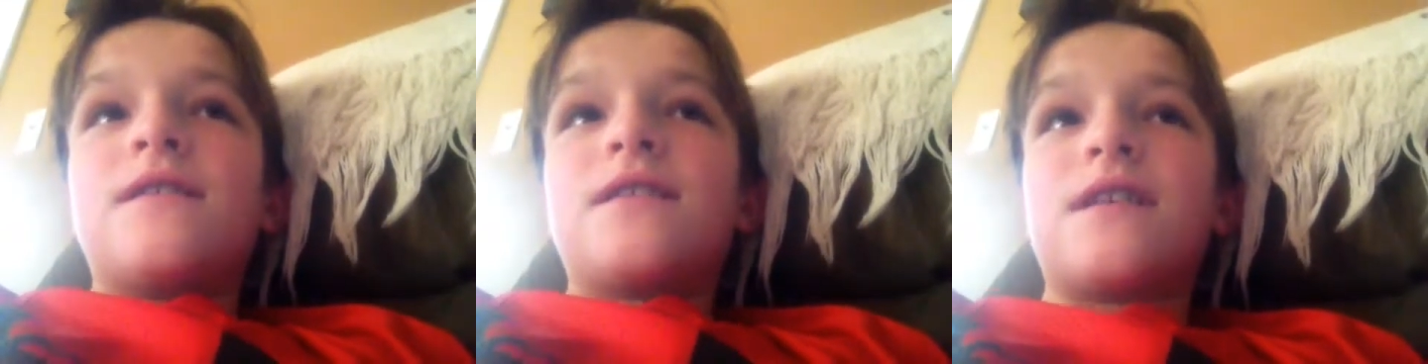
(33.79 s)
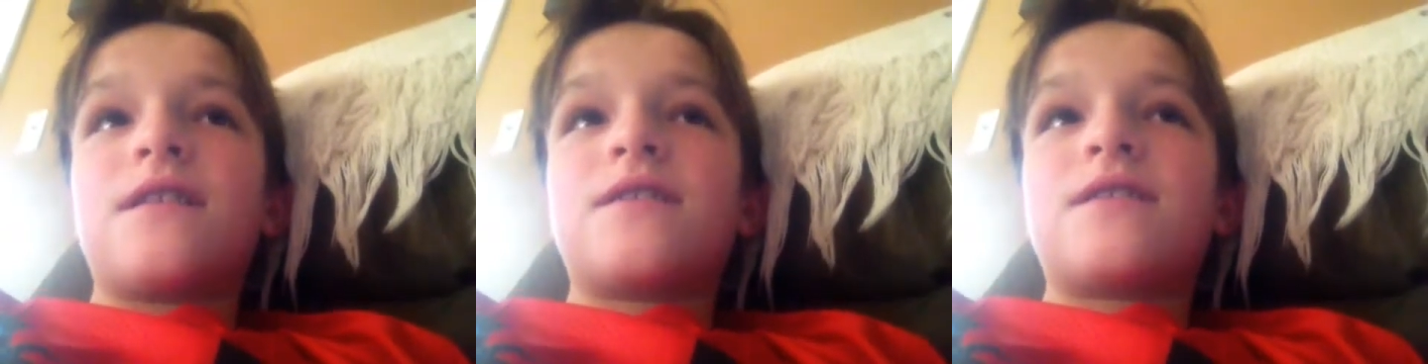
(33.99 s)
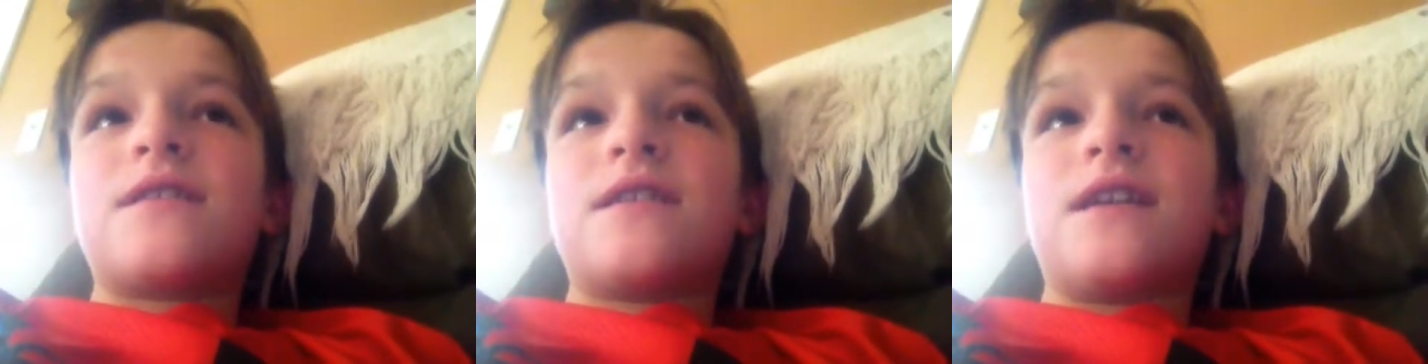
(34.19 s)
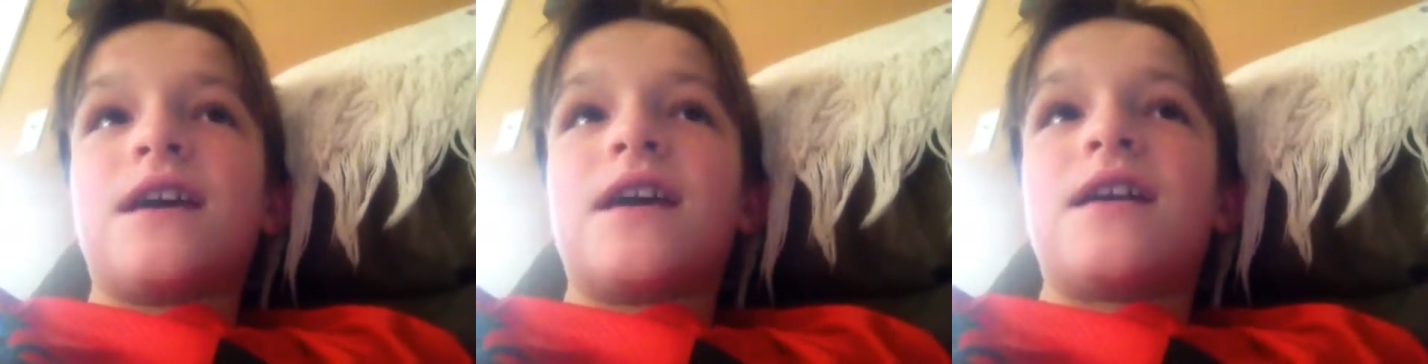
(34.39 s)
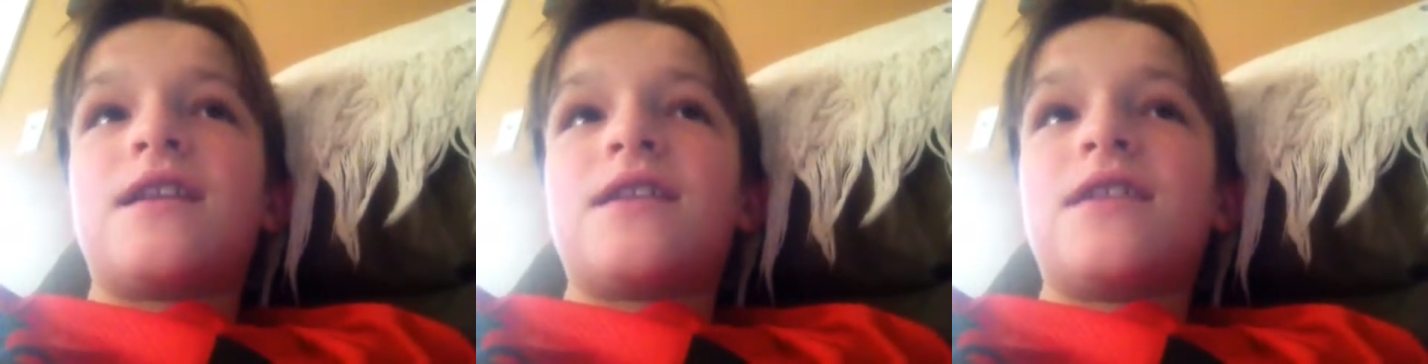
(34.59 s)
just to
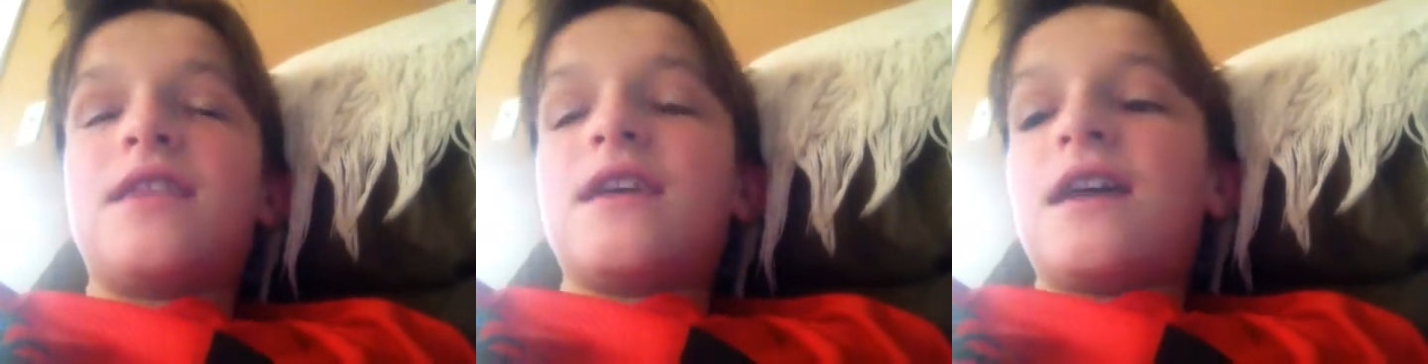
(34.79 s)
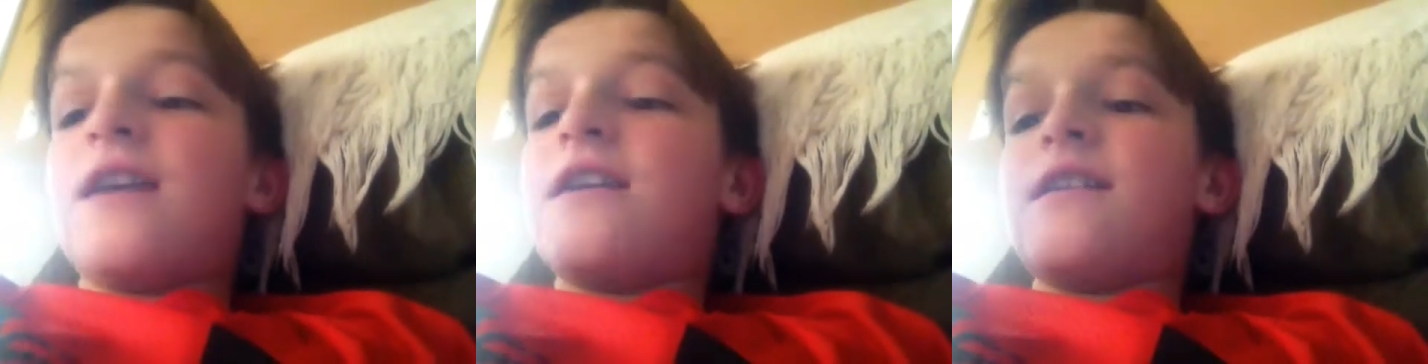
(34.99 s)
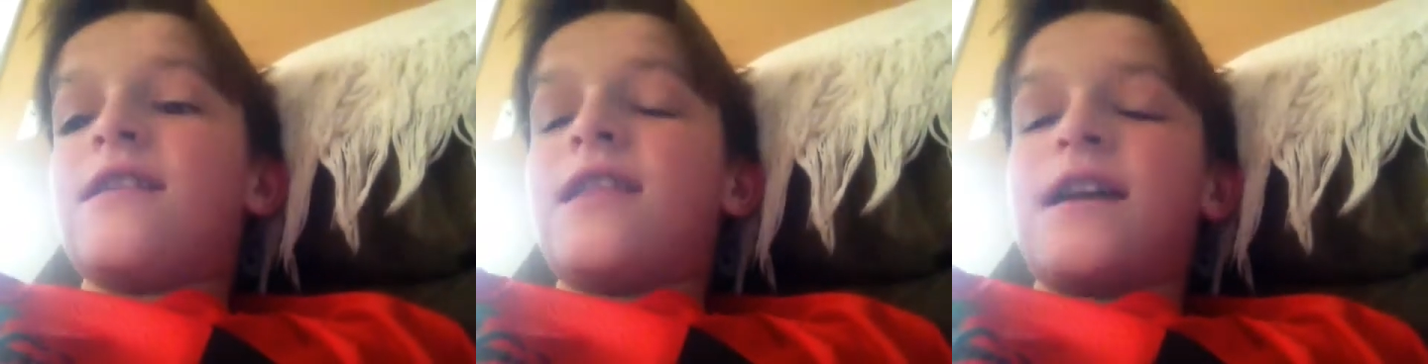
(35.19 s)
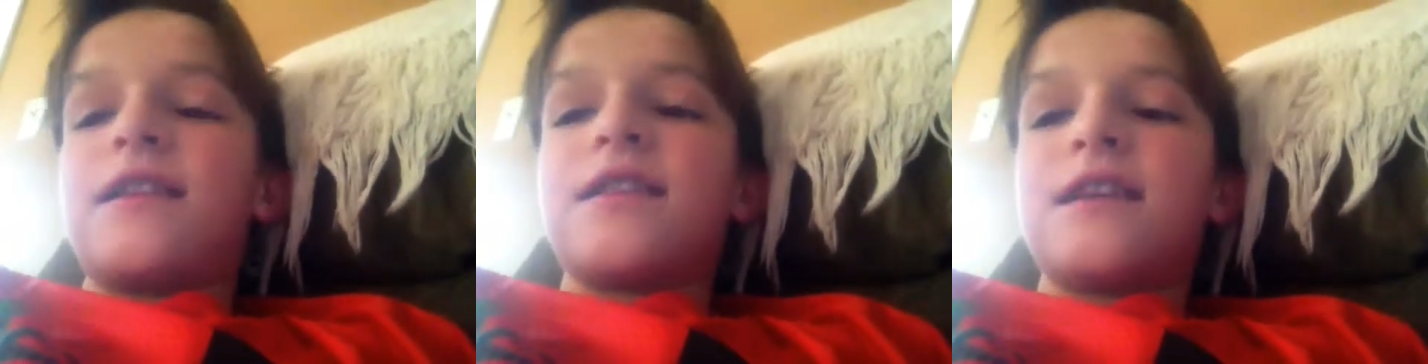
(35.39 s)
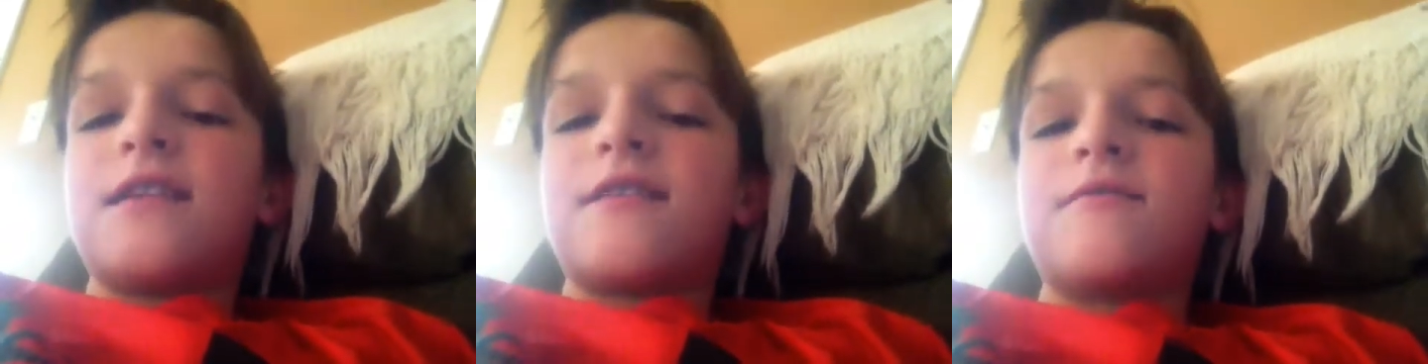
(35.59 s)

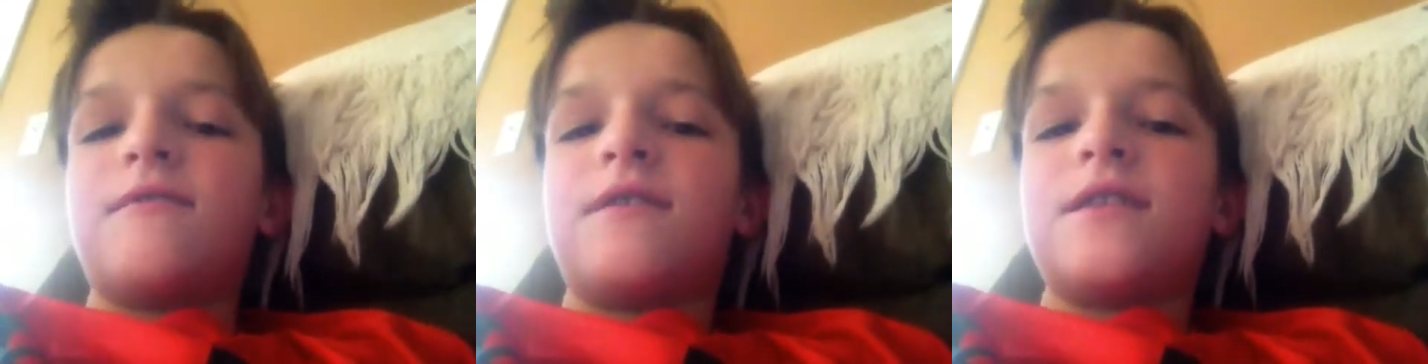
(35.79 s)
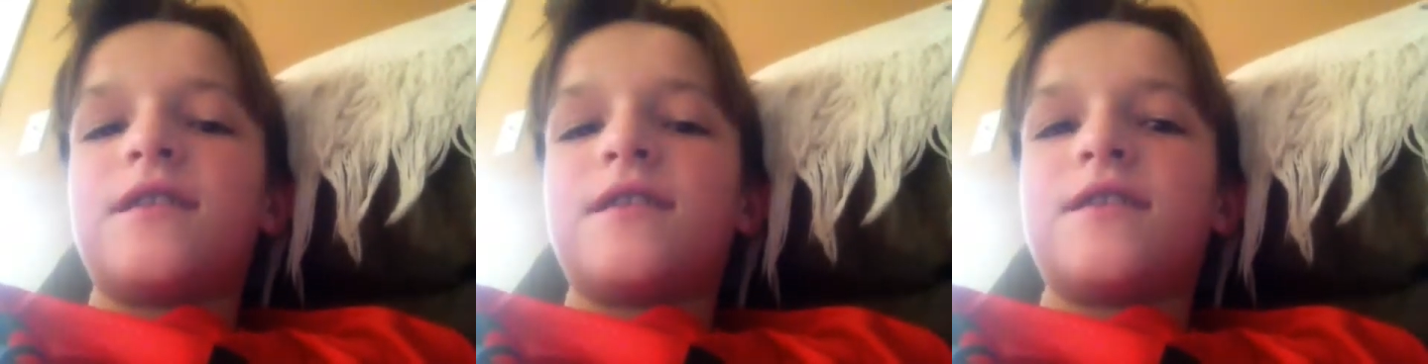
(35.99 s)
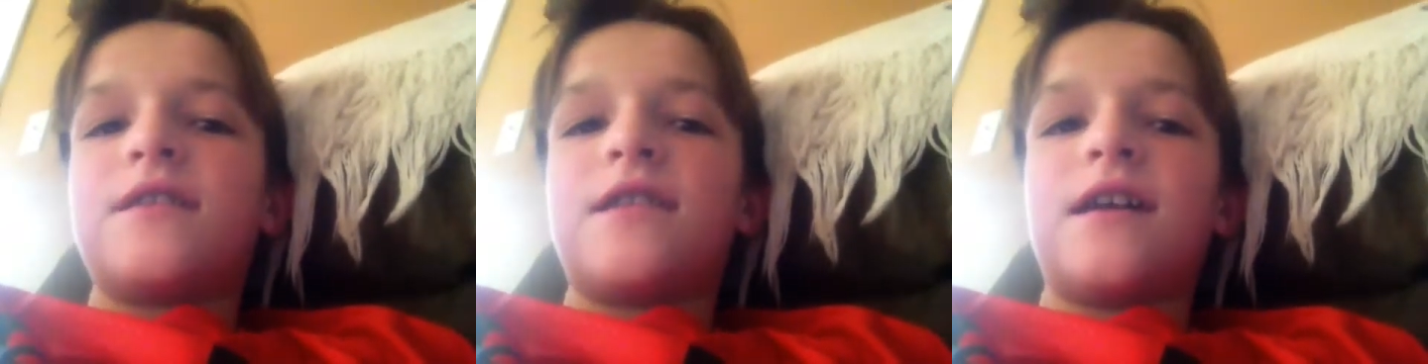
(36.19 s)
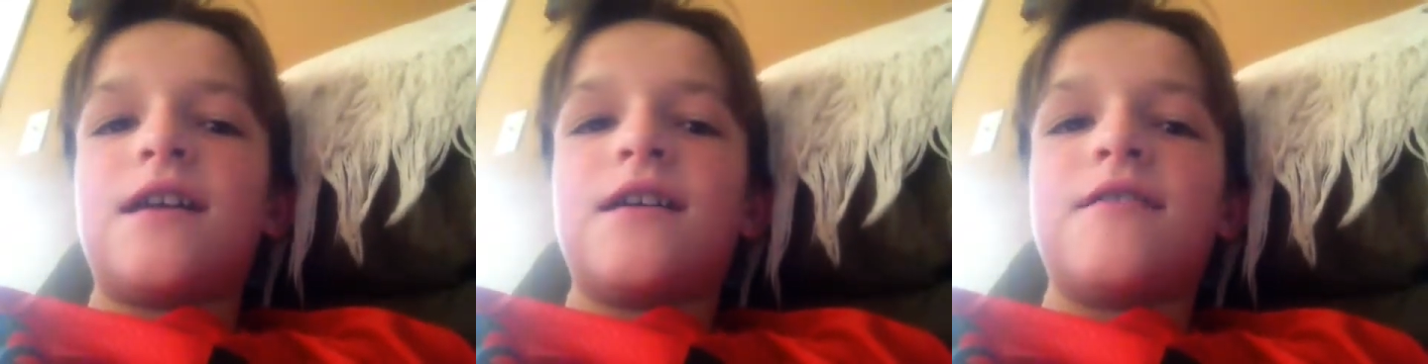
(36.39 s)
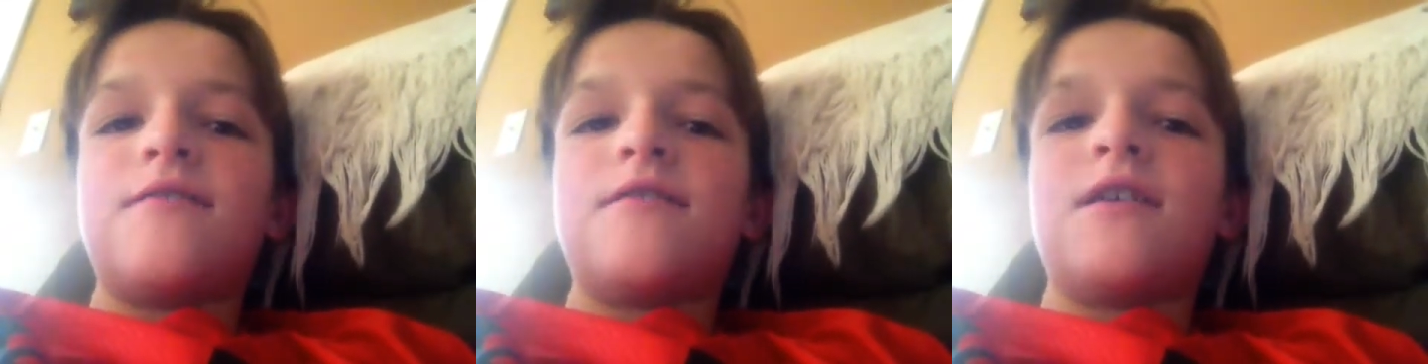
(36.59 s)
like this one, just to
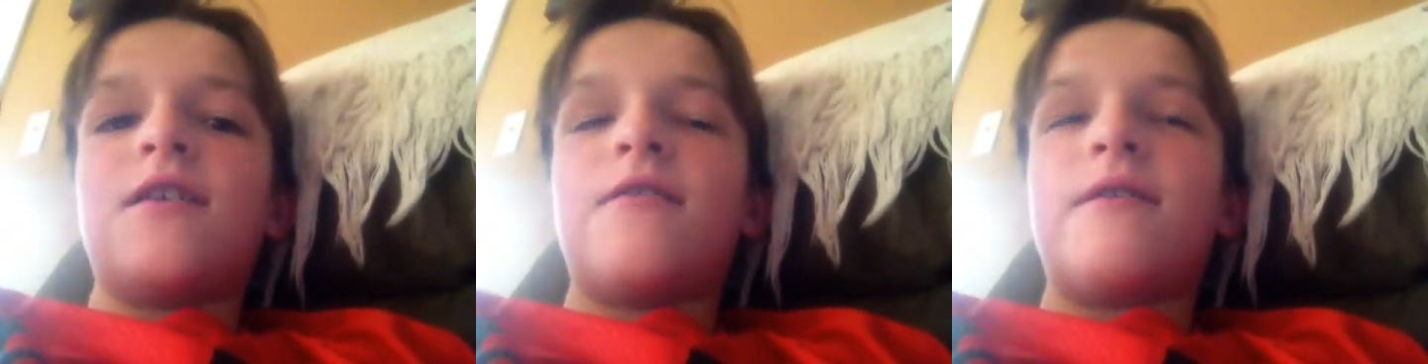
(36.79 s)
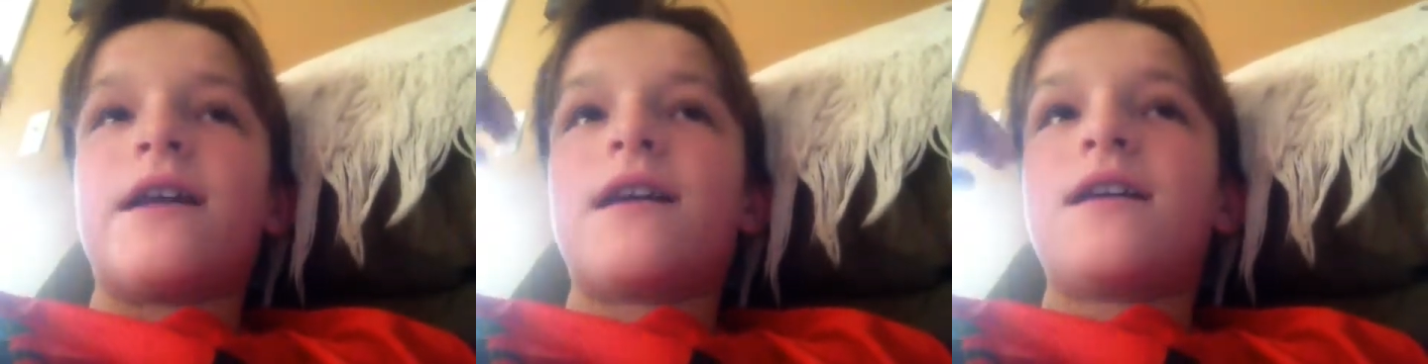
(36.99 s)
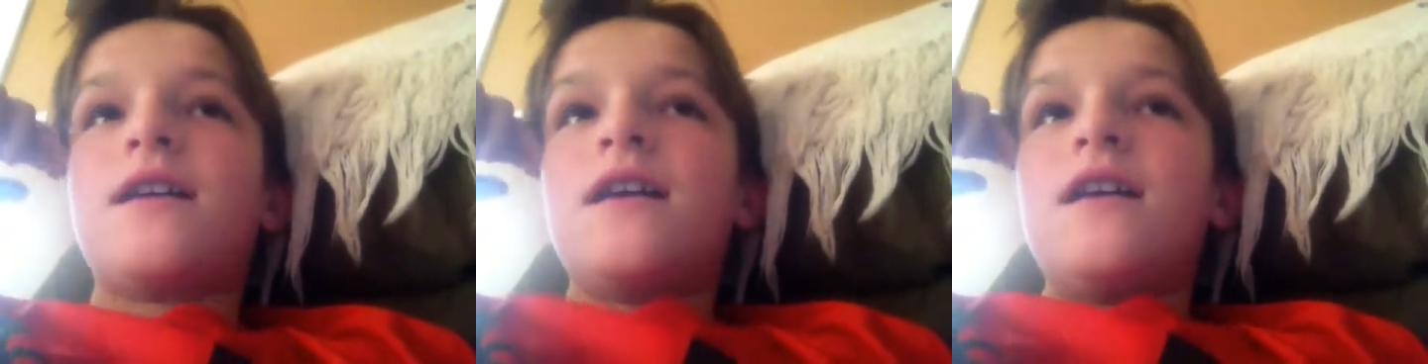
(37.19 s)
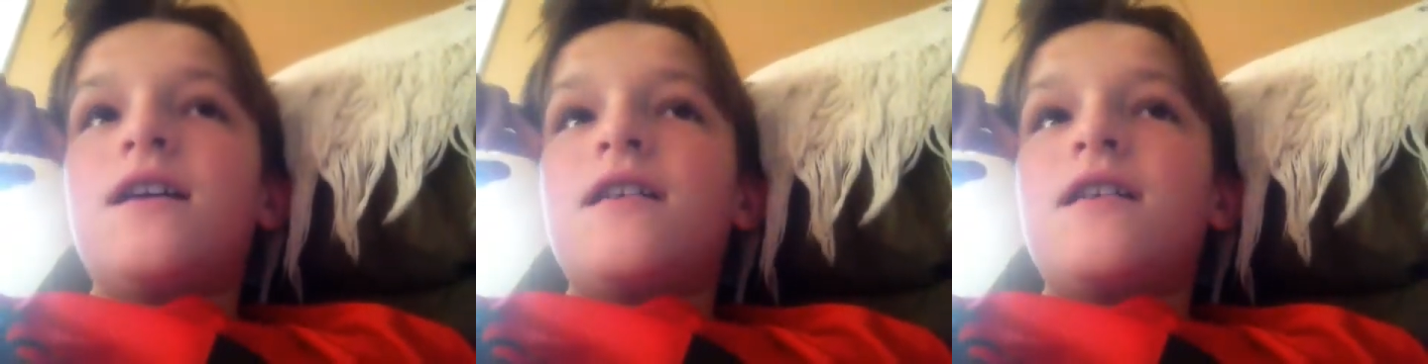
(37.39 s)
let you know like